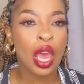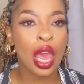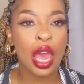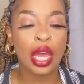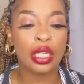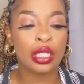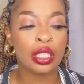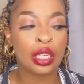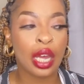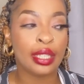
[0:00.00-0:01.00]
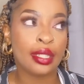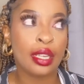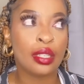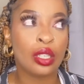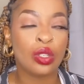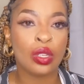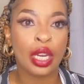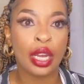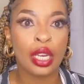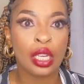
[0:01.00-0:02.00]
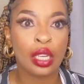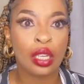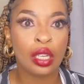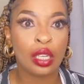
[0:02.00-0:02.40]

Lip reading: And I sent it to the lady.